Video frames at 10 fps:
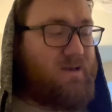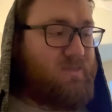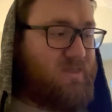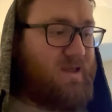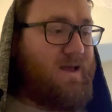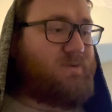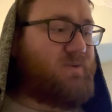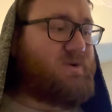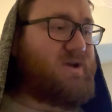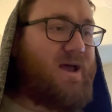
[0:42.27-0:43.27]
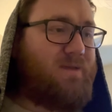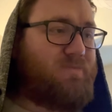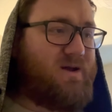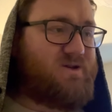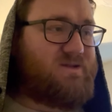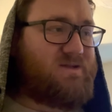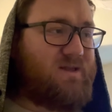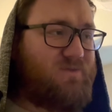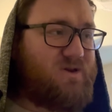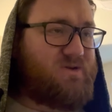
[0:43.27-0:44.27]
The laptop which I had purchased,
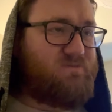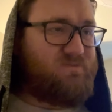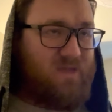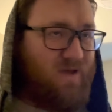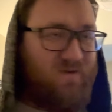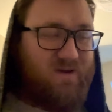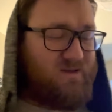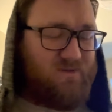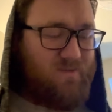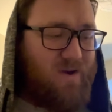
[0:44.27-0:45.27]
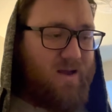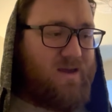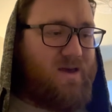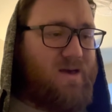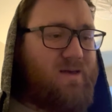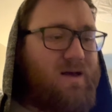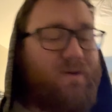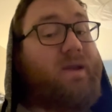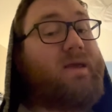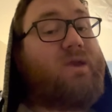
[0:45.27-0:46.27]
which definitely doesn't work, I'm
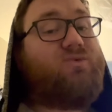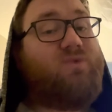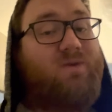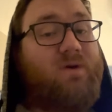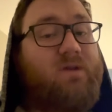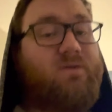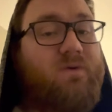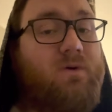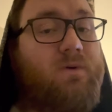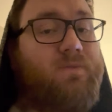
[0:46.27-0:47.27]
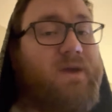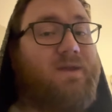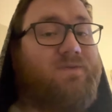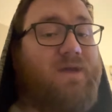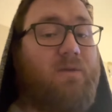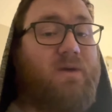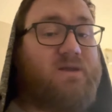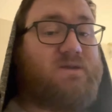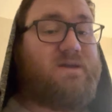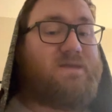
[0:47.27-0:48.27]
going to get a refund for, and I've now
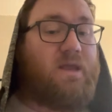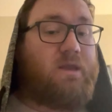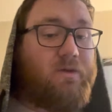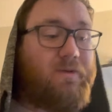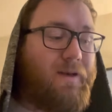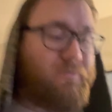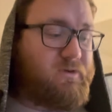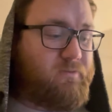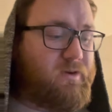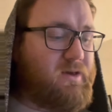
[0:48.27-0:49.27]
purchased a new laptop.